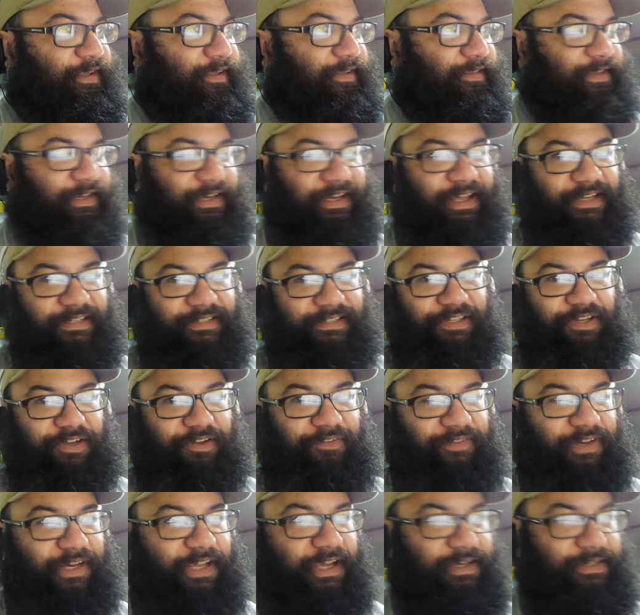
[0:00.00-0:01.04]
last two
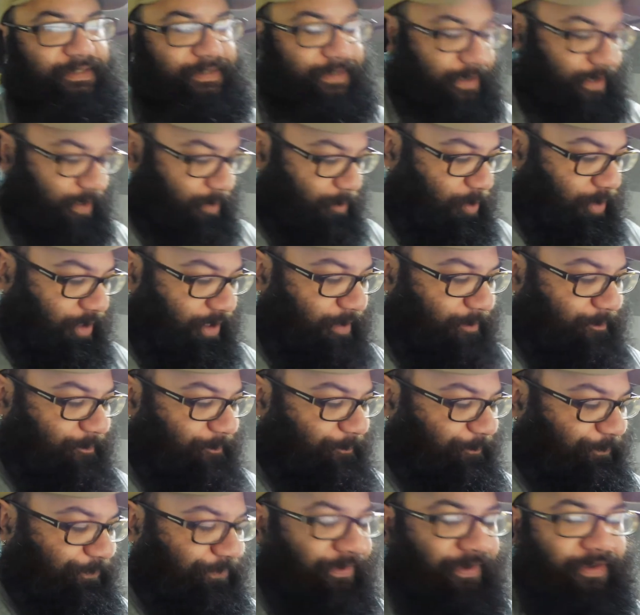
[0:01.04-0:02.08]
videos that I put up,
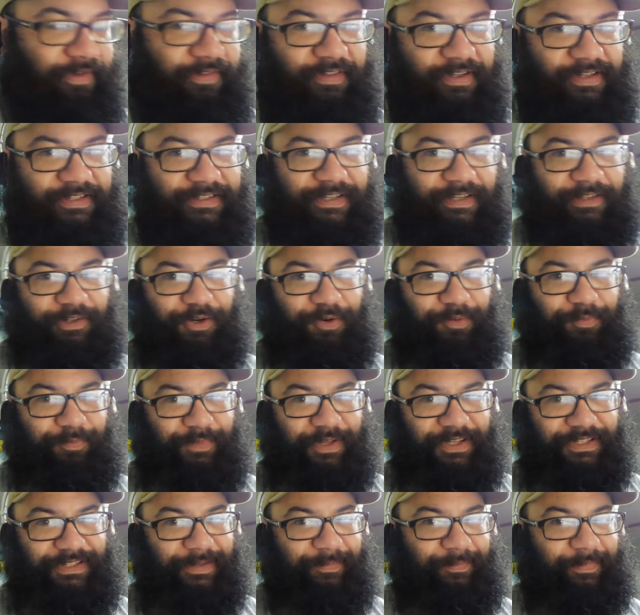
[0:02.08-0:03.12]
those two little
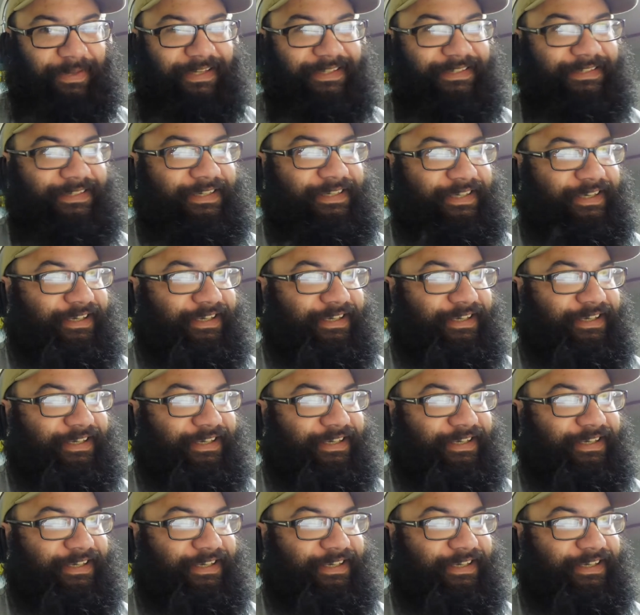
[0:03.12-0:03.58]
music bits.